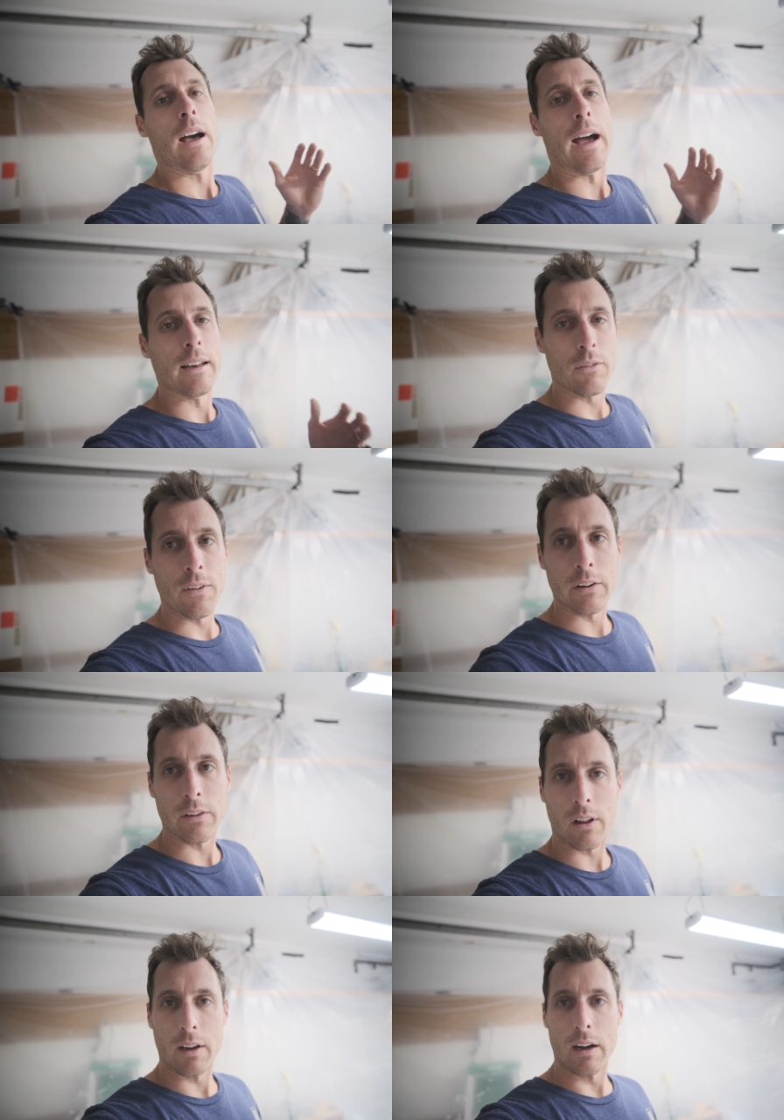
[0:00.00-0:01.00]
I did finish
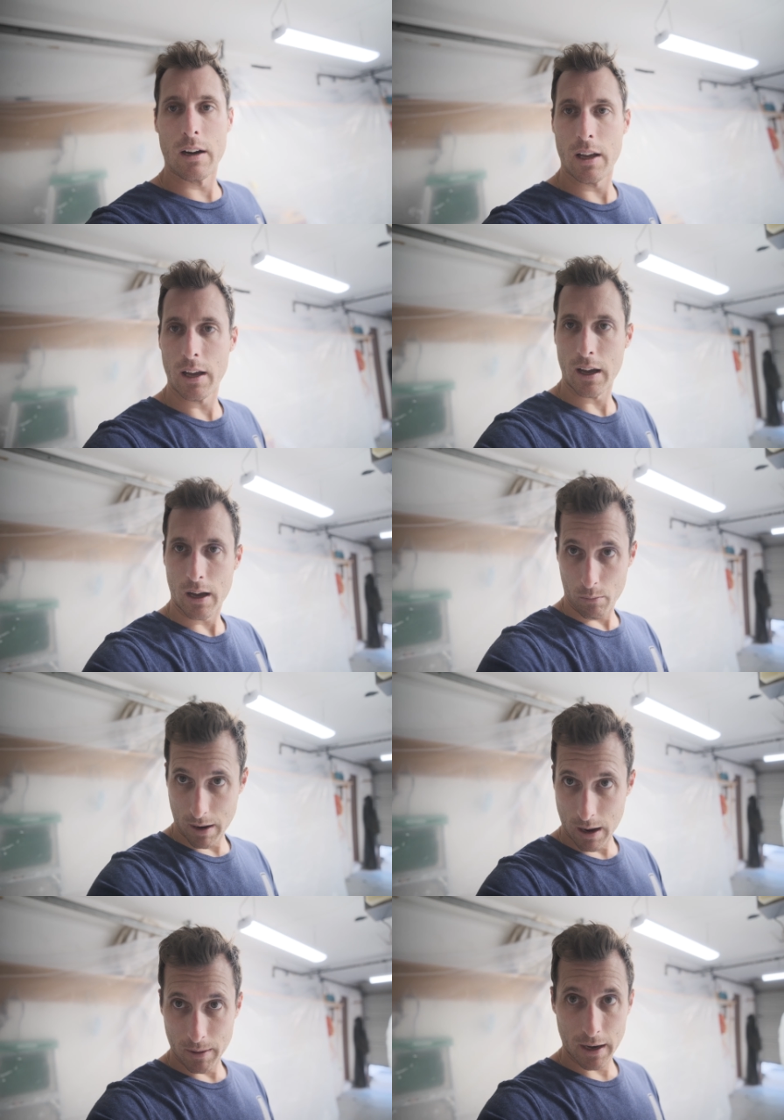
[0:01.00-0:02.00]
the clear.
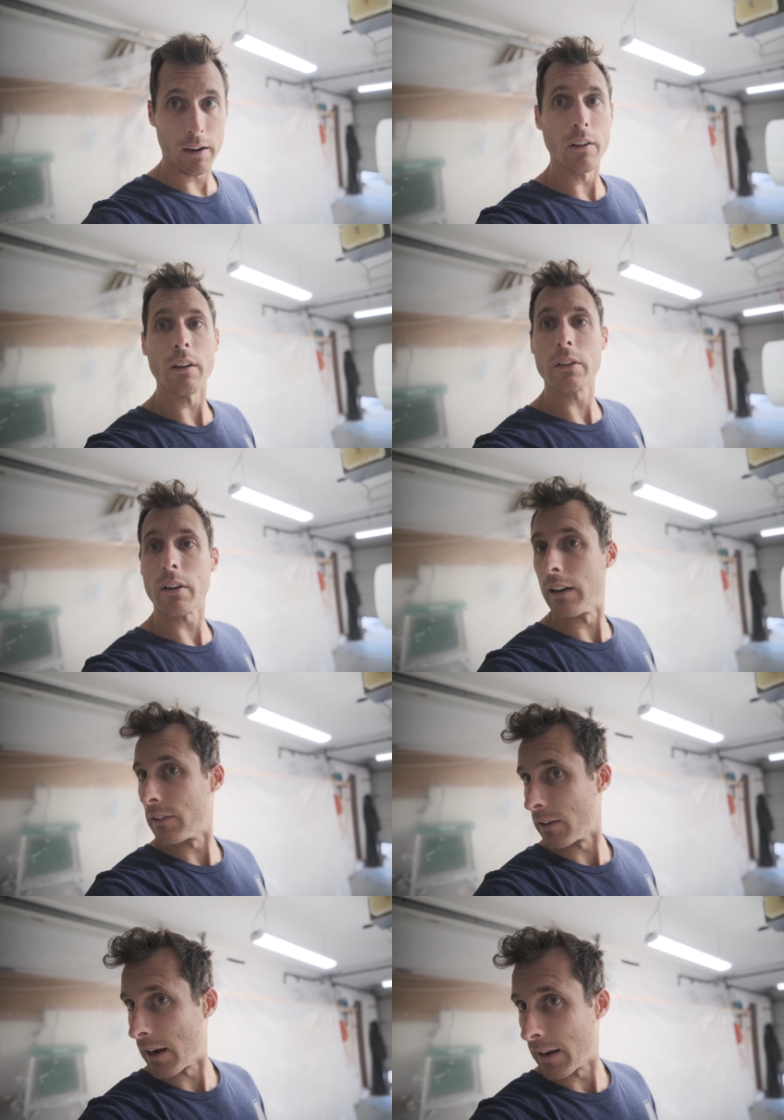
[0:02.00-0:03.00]
Wow, my hair looks
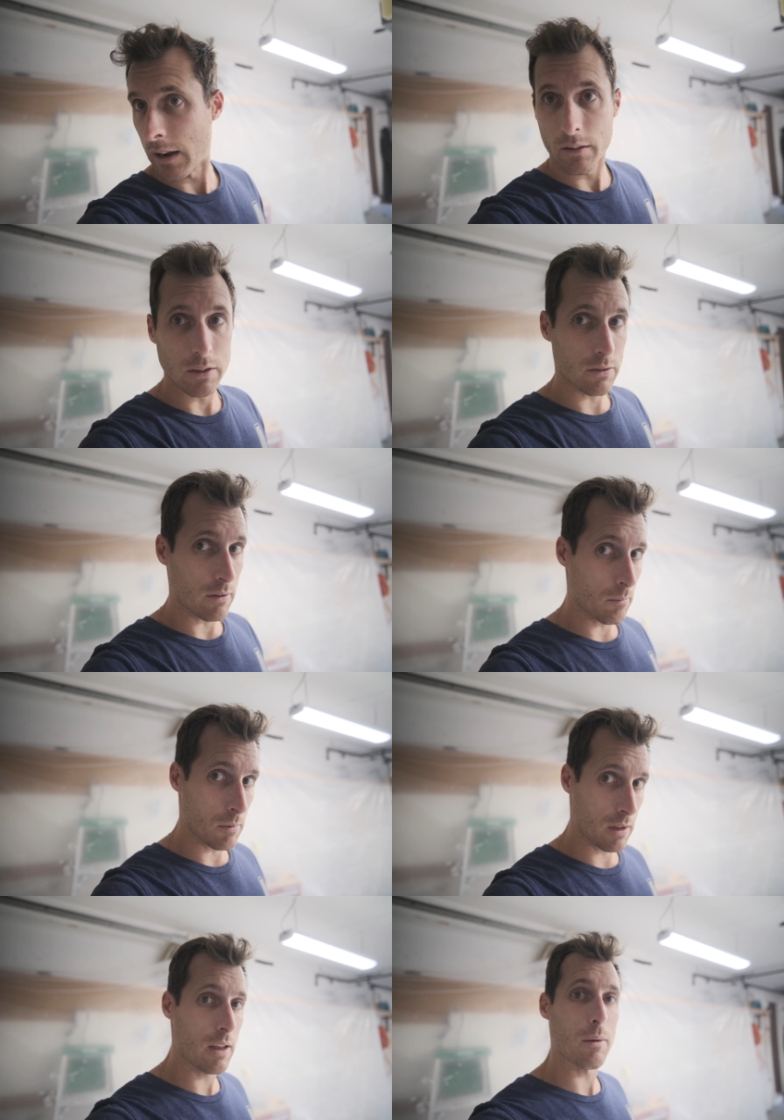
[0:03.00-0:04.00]
crazy right now just
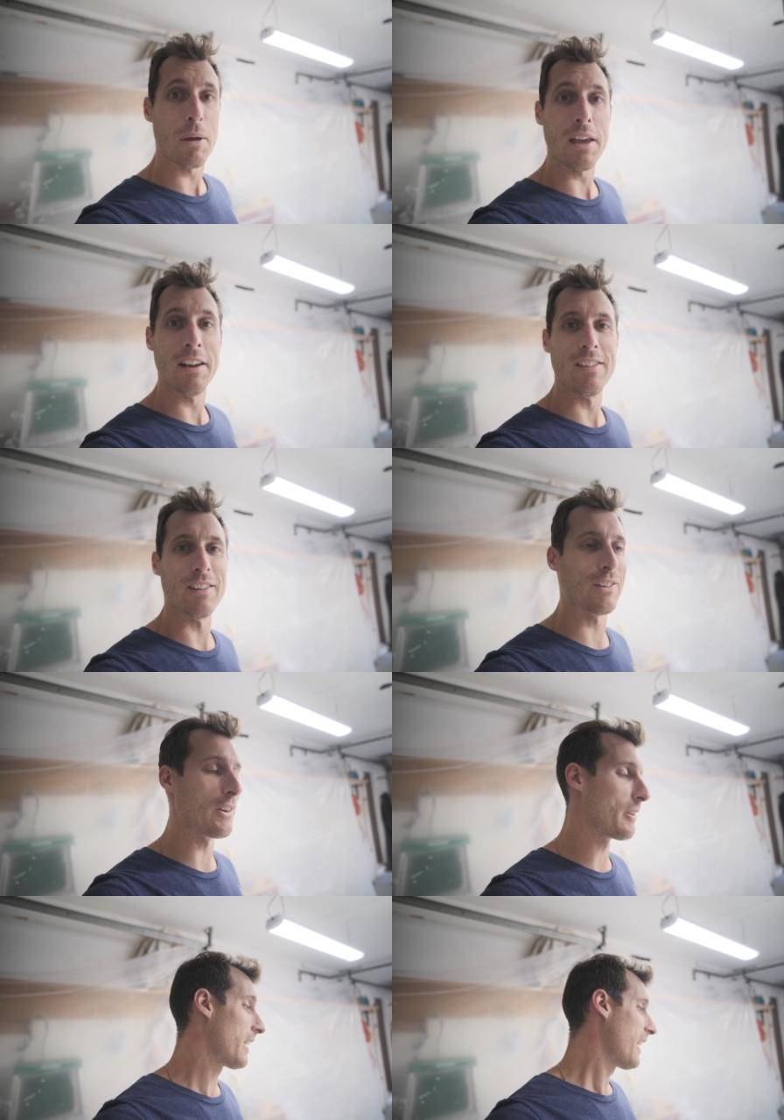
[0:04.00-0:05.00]
from being in the
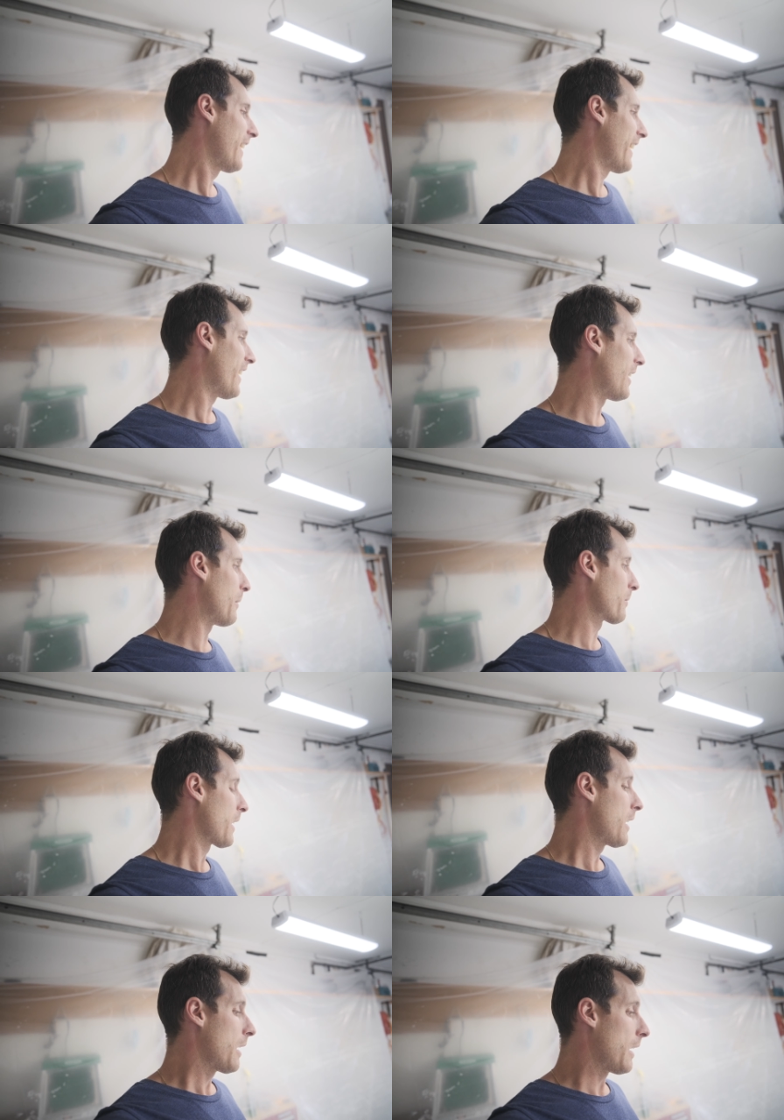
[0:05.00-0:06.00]
suit.
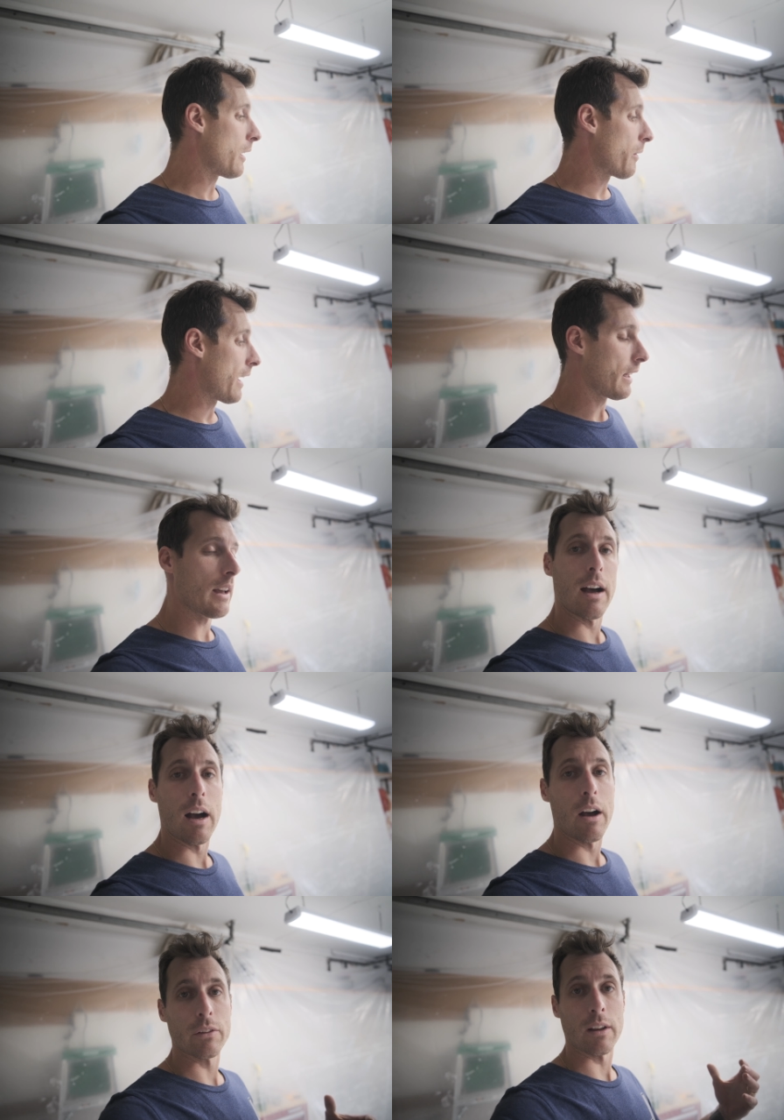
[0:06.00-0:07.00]
Anyway,
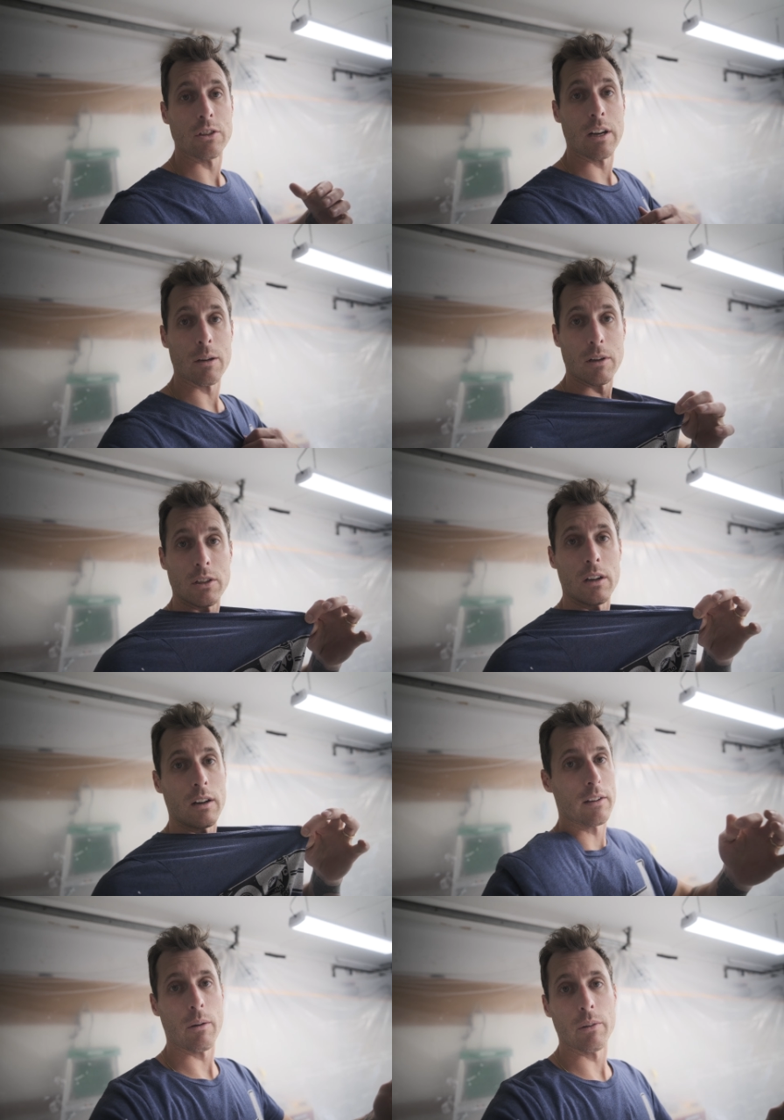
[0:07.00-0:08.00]
I also had to change my shirt
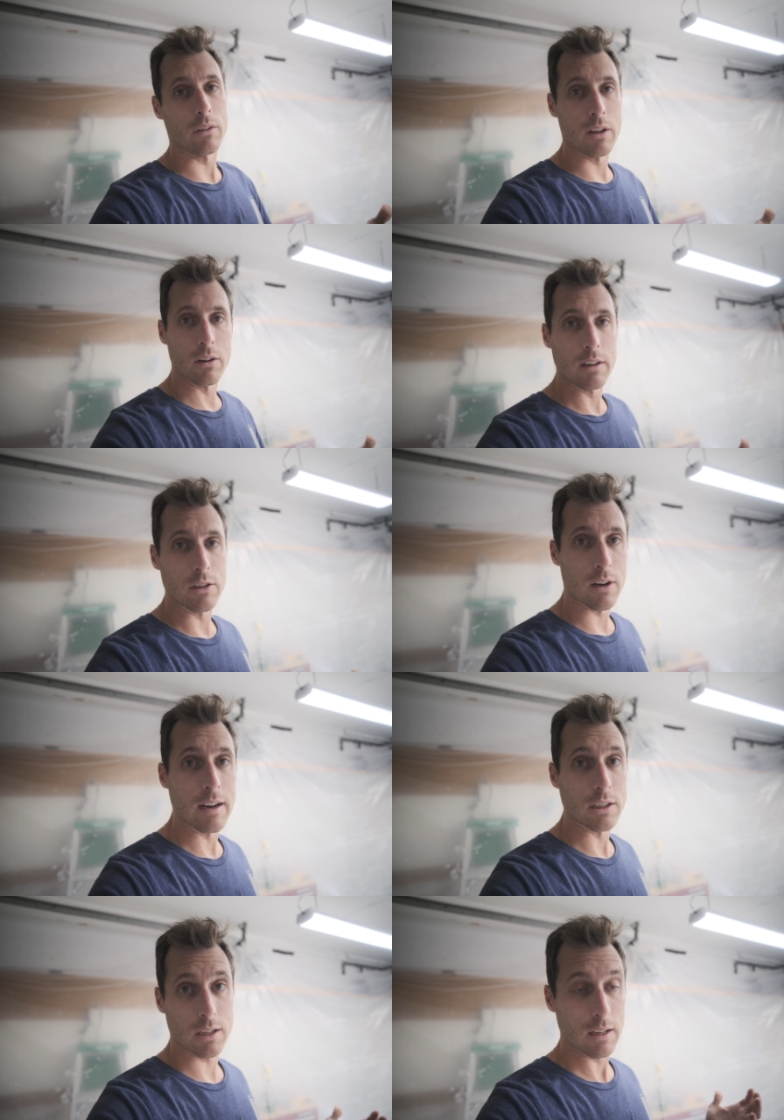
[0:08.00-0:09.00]
because I was literally
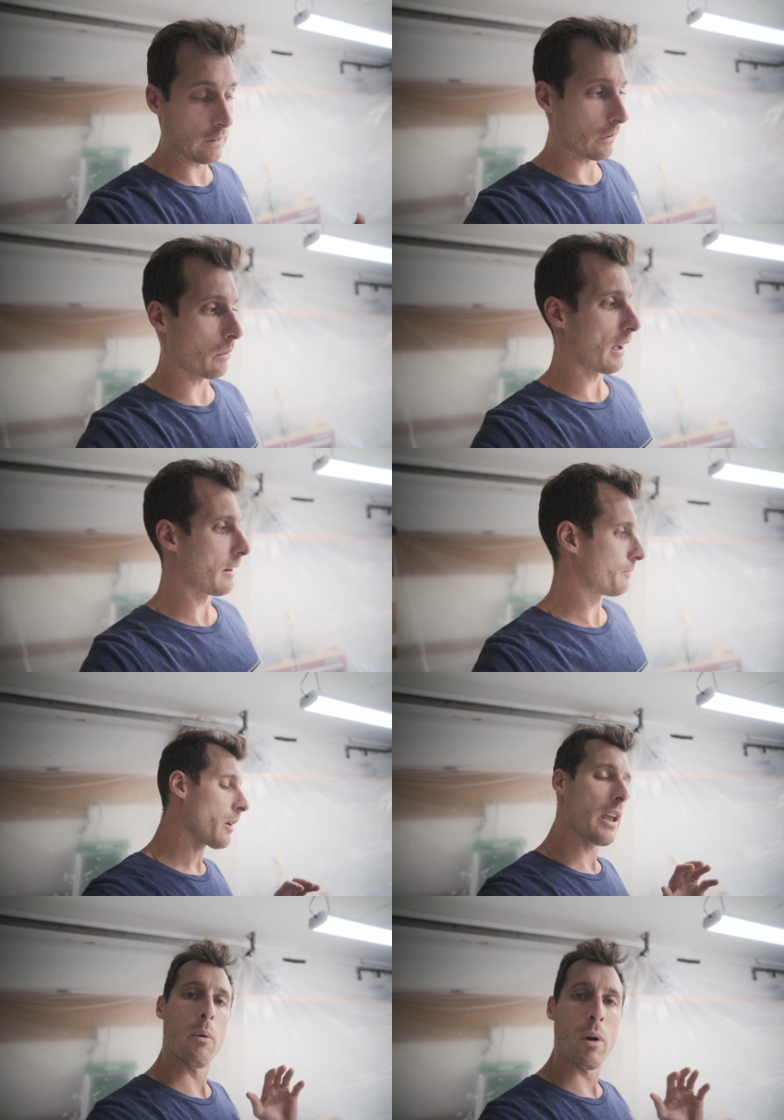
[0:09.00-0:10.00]
drenched in sweat.
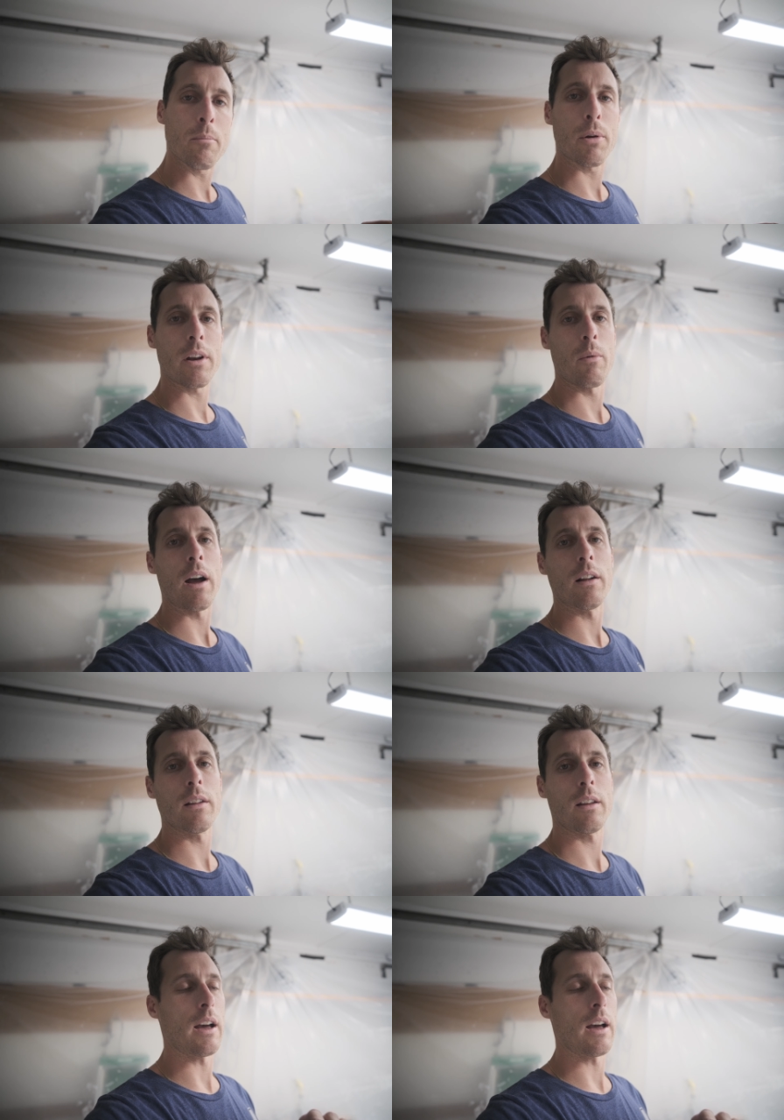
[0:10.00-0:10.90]
It went pretty well.